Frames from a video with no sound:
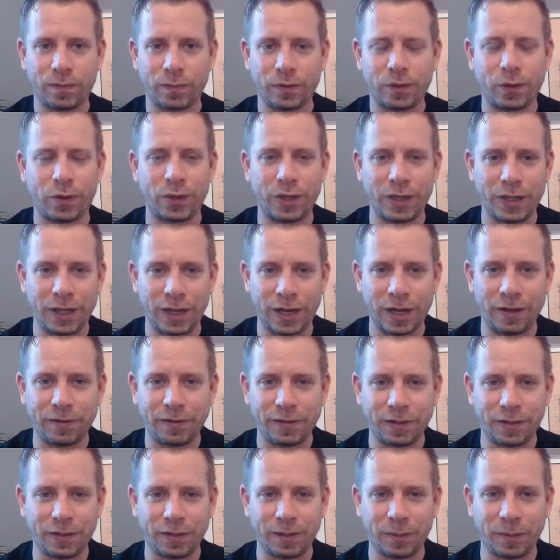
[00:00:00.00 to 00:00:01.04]
Sorry, the left
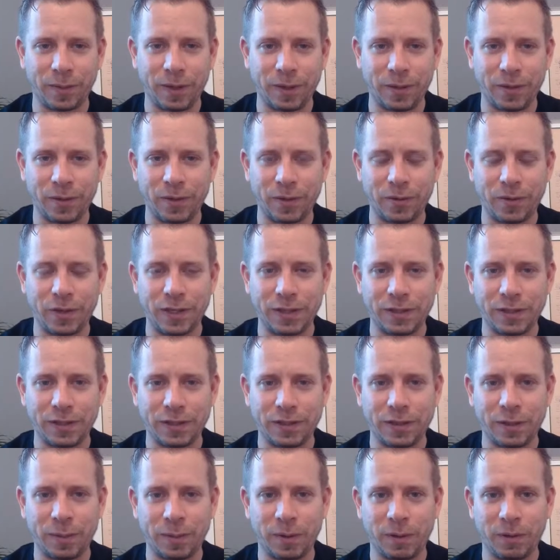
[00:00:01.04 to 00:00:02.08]
sitting bone, not the right
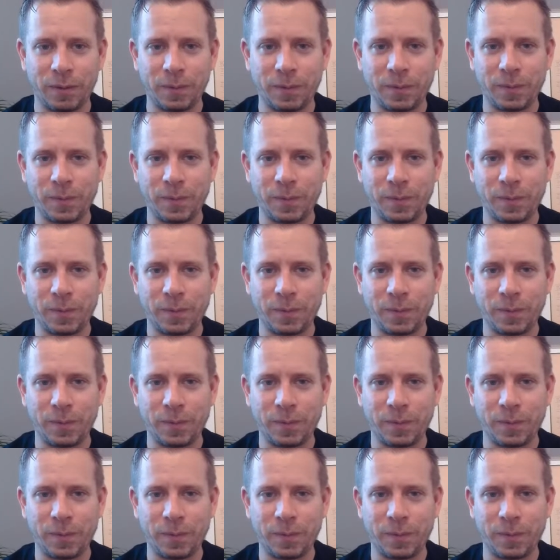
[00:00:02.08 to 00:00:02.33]
sitting bone.